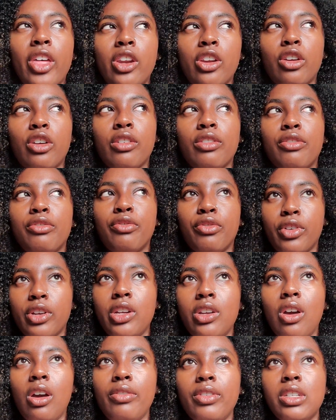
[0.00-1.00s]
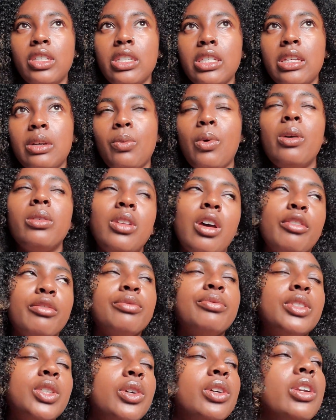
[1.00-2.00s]
that are free, obviously. Well,
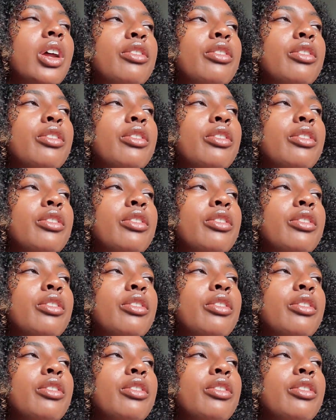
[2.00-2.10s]
not, sorry,